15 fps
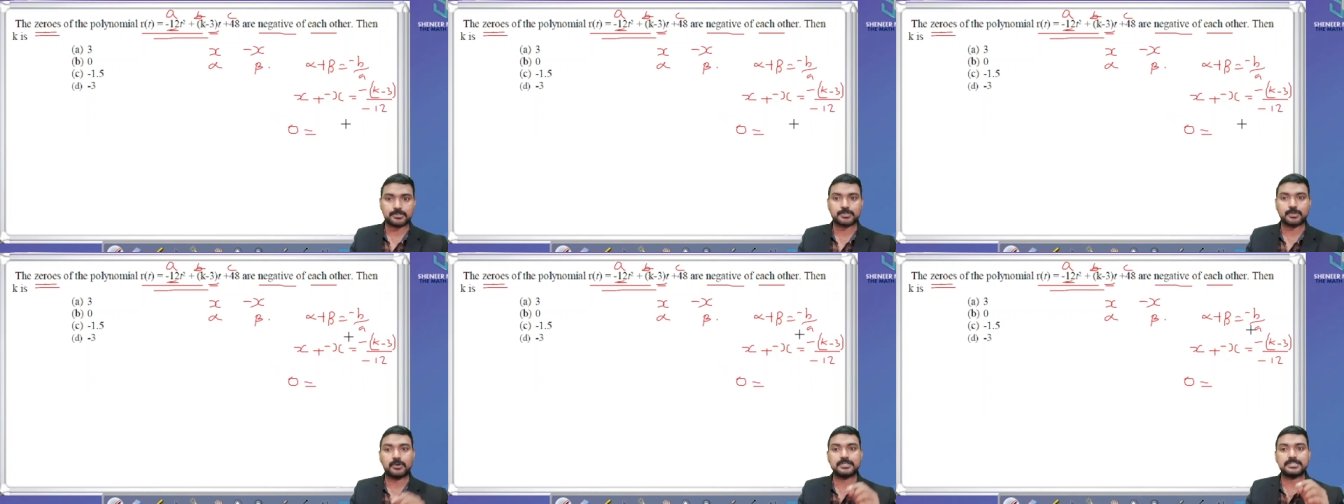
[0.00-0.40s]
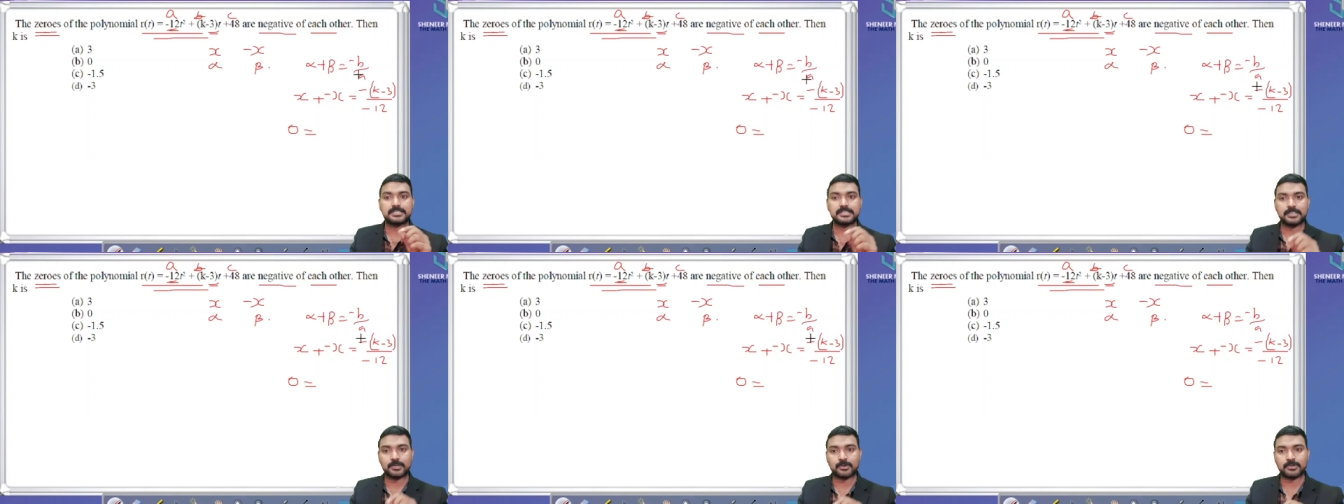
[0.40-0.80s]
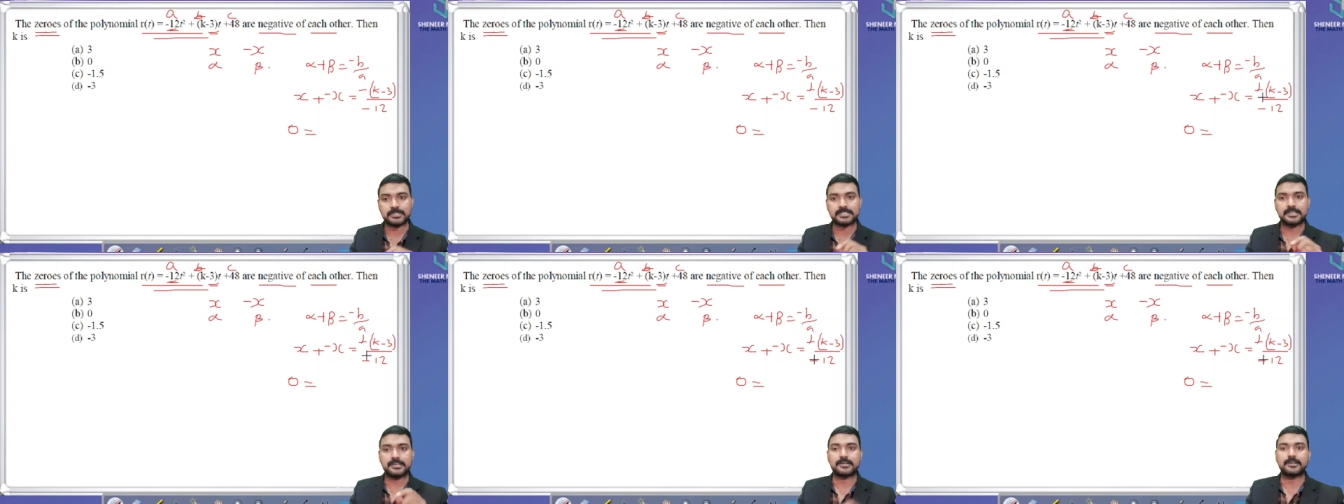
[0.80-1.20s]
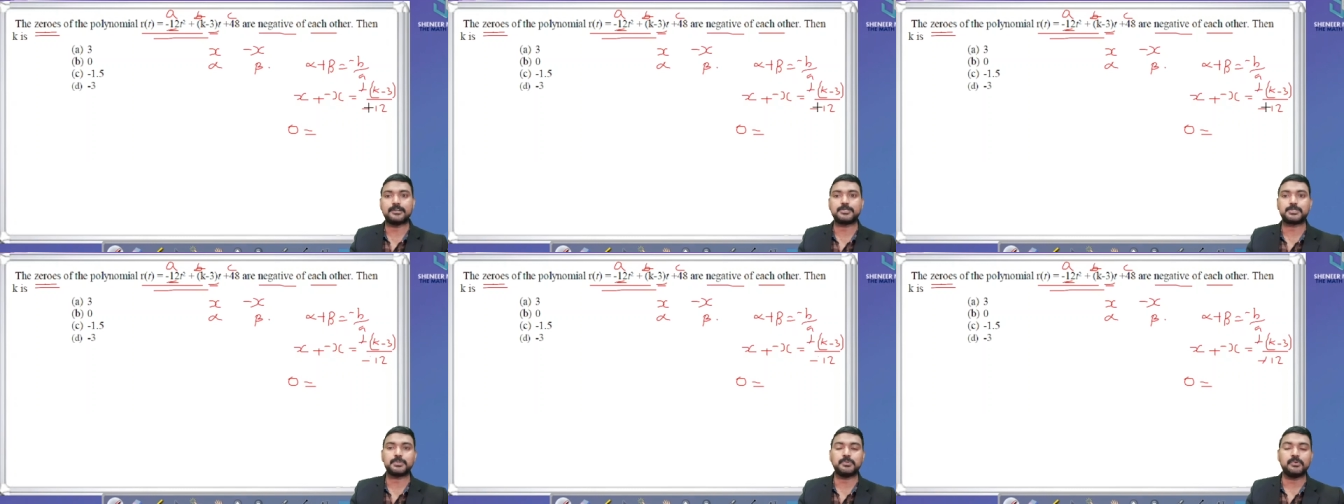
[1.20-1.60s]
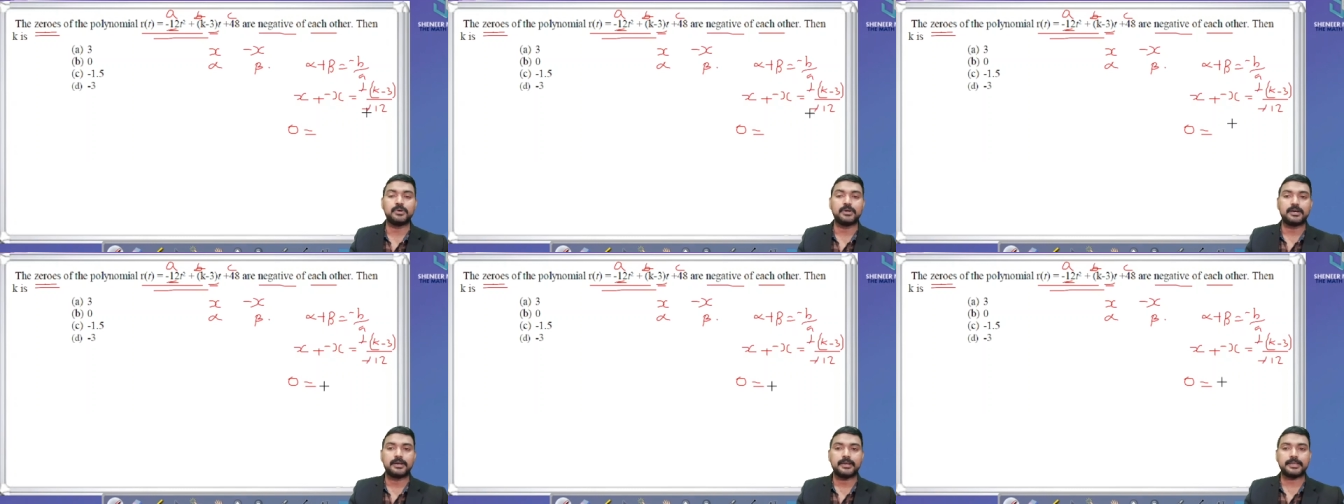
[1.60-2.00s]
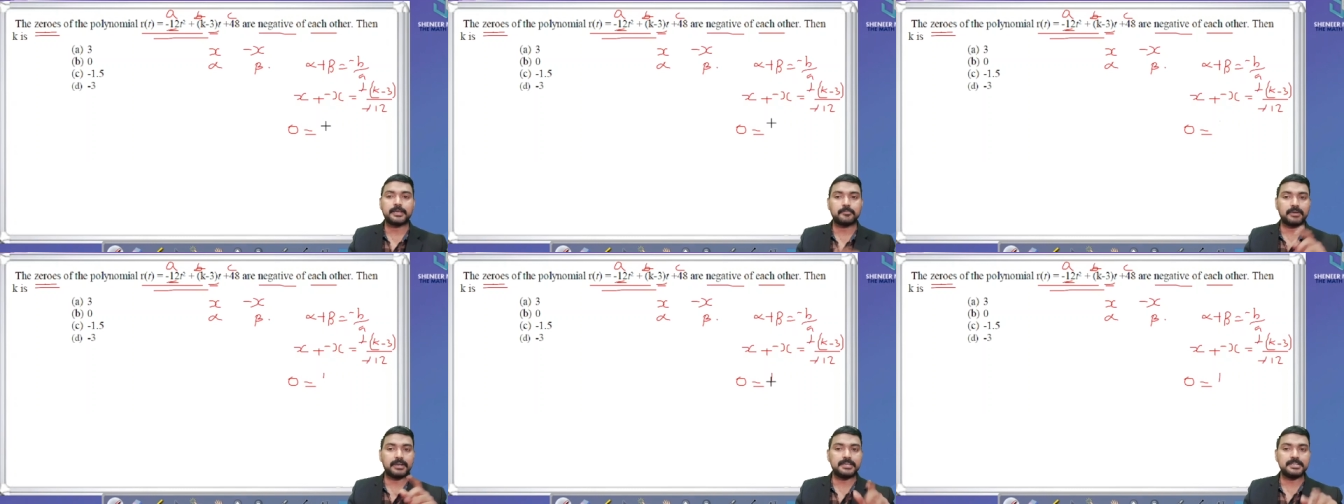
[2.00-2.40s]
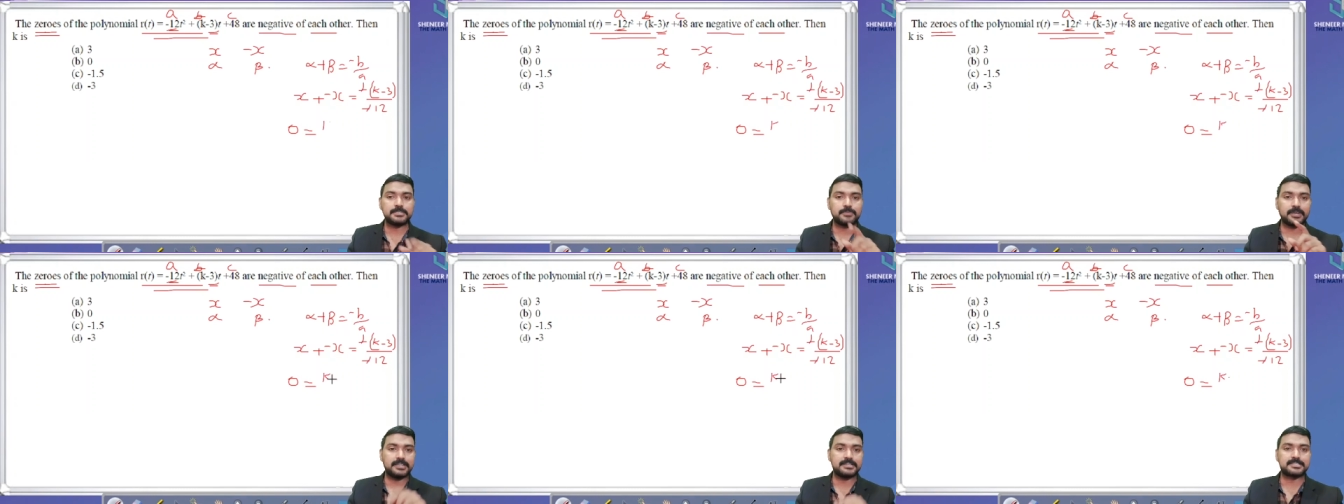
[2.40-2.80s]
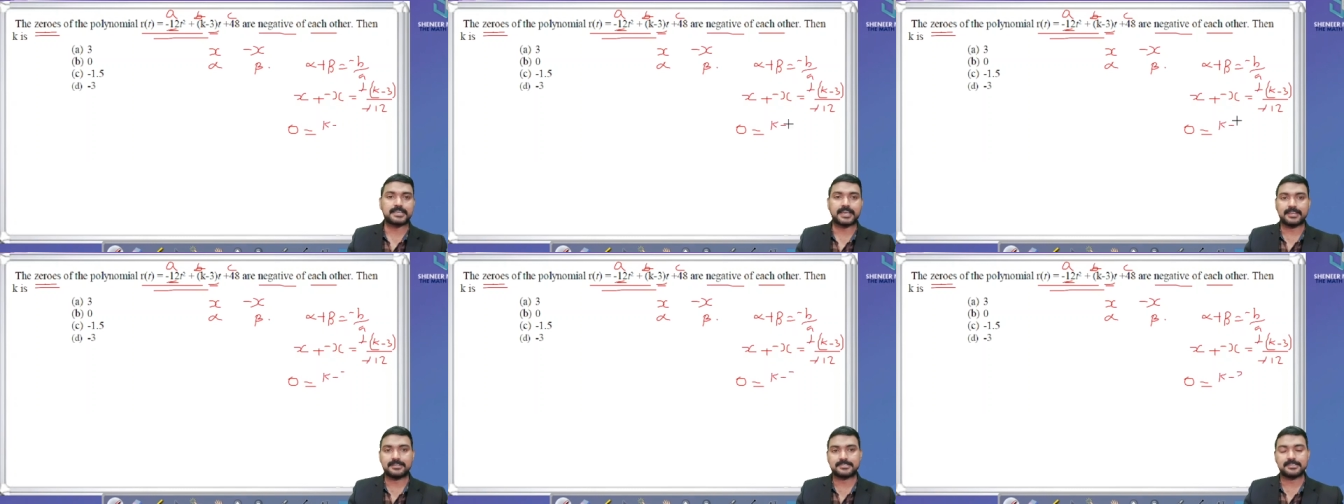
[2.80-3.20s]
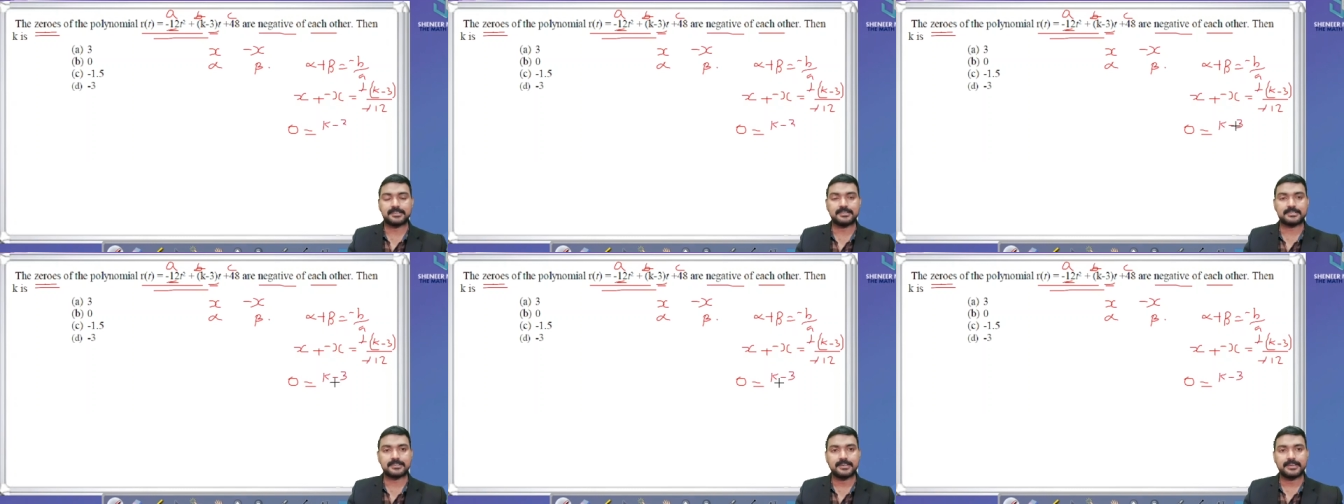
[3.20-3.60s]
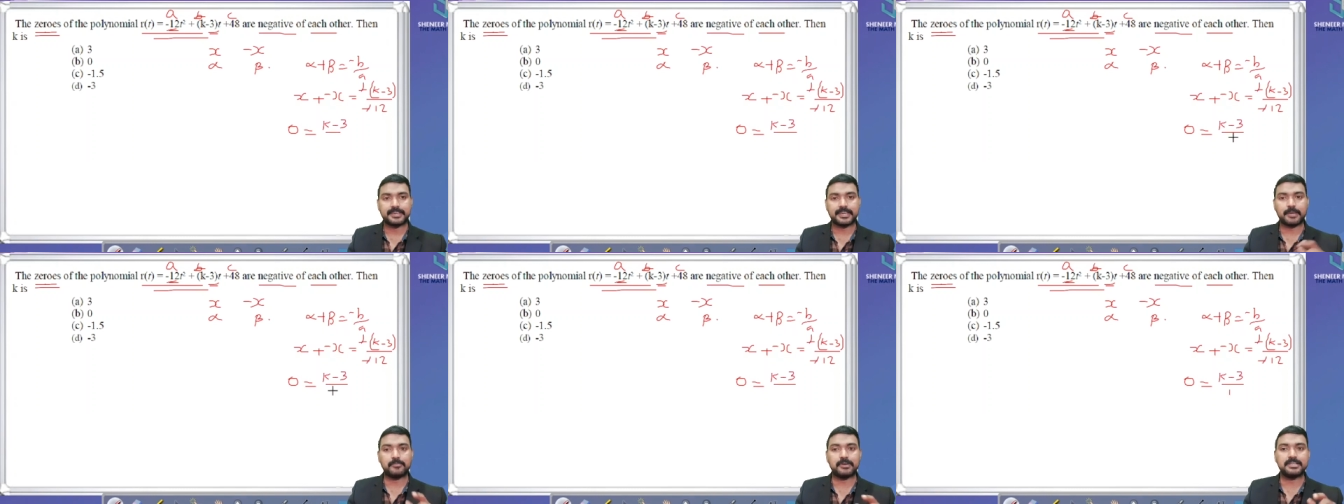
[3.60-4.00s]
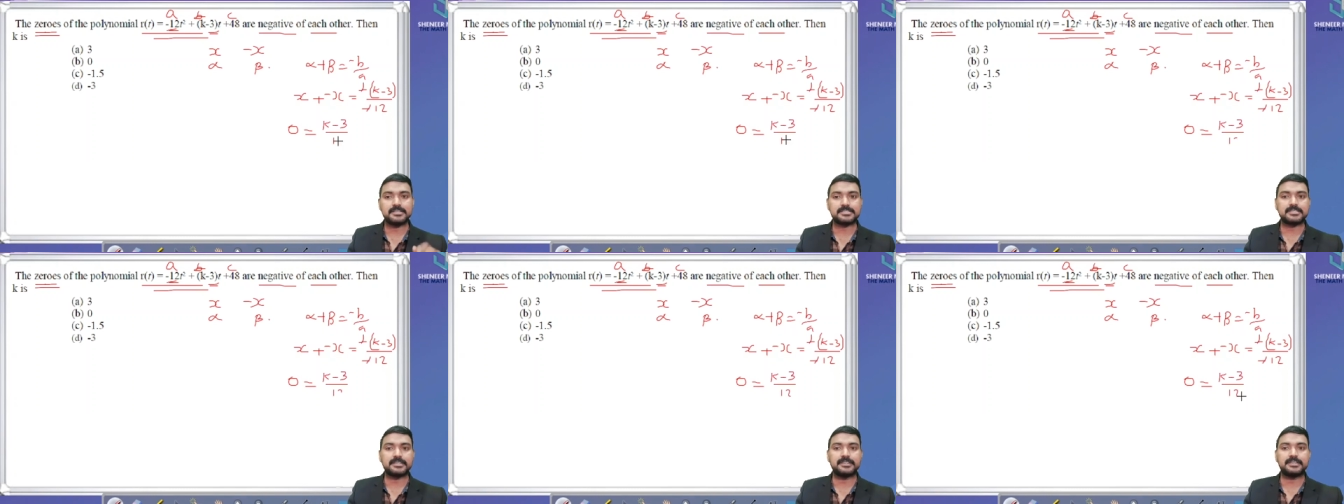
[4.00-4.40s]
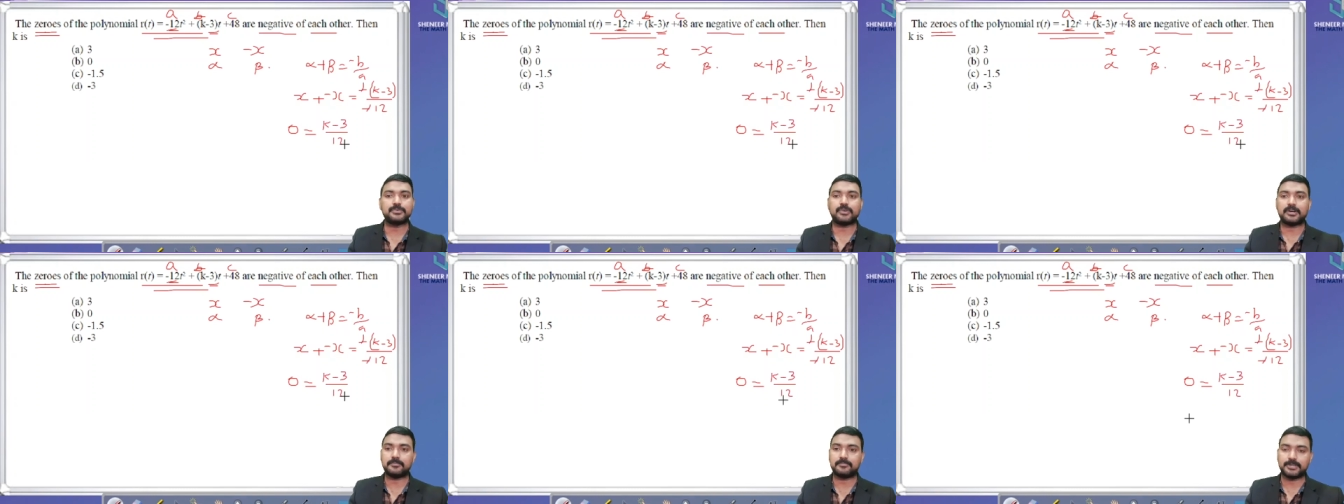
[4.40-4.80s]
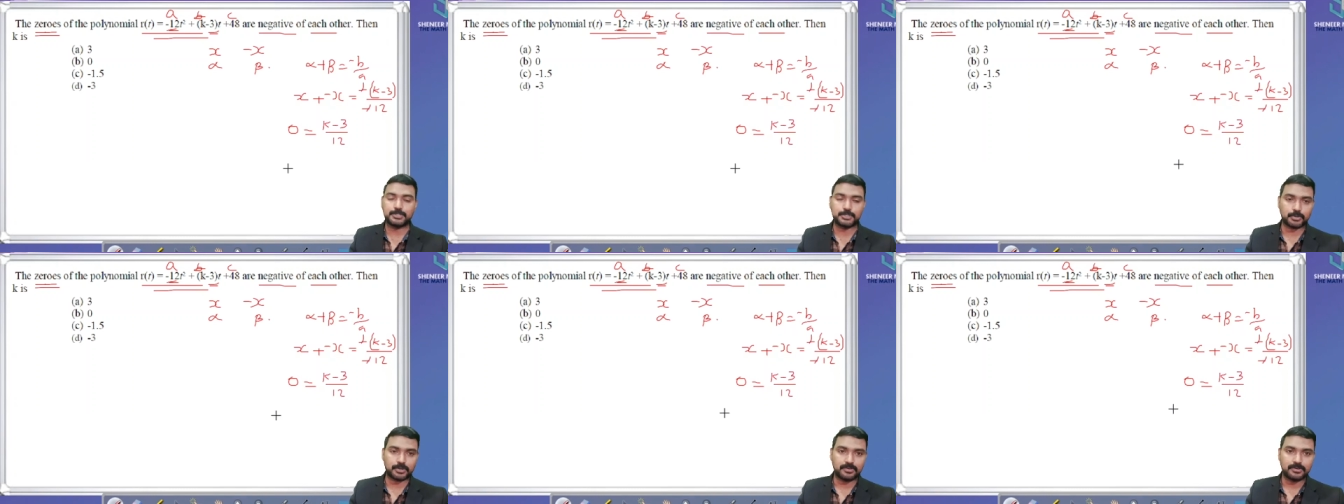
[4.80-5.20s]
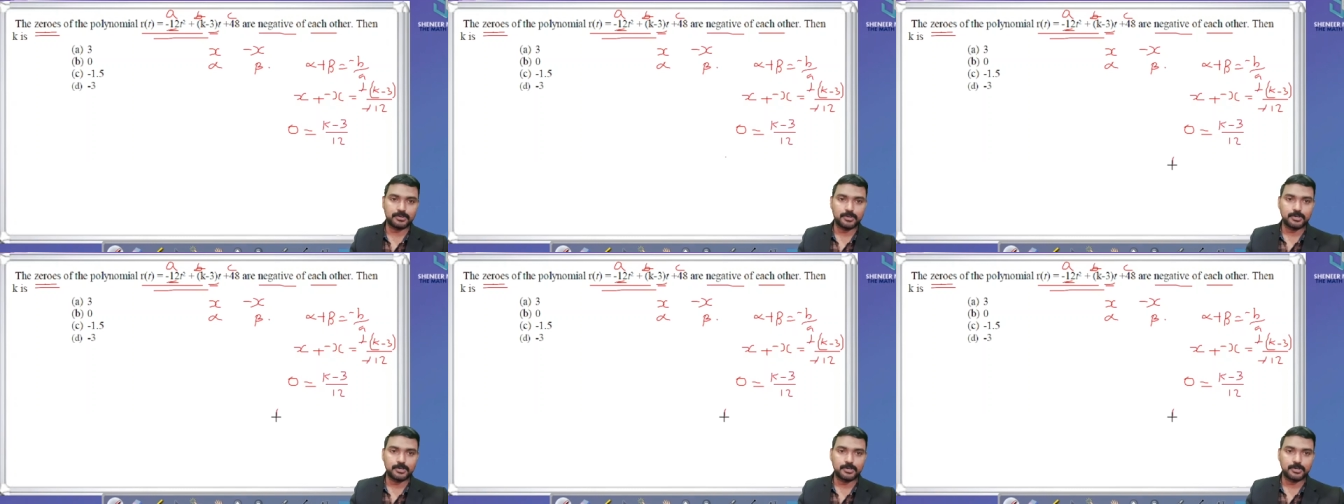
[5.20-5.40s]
So 0 is equal to, here minus minus cancelled, k minus 3 divided by 12.